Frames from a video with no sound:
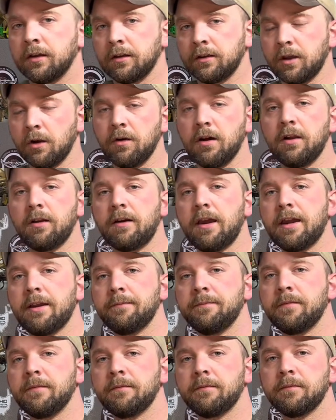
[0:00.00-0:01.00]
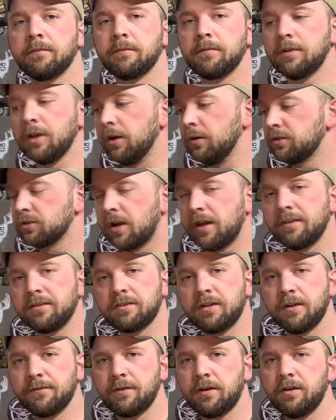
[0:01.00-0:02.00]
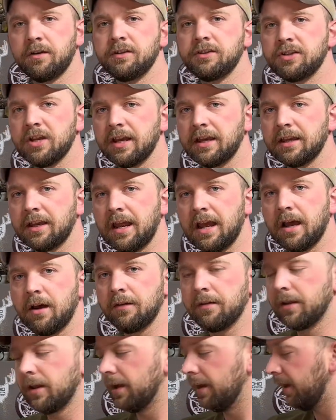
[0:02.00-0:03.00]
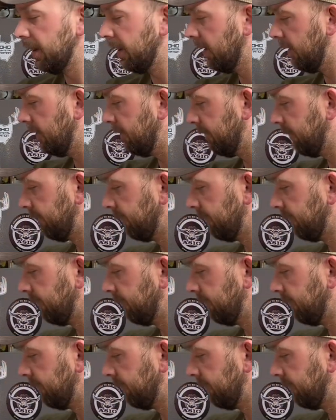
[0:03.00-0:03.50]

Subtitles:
go holler at them. Go try the stuff on. Check it out.